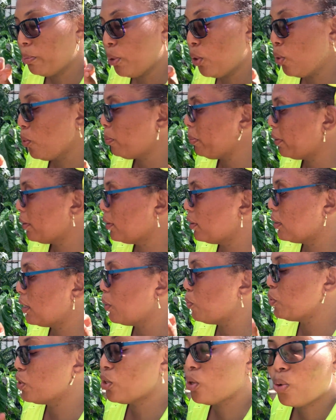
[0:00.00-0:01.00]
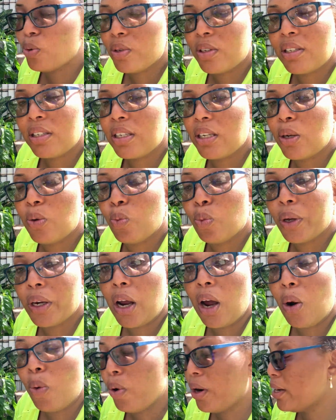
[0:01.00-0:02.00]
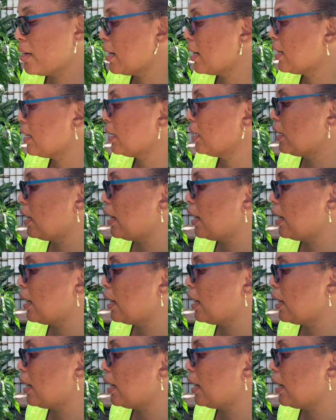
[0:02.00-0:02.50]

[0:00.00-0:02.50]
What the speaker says: pupa that we don't see with our naked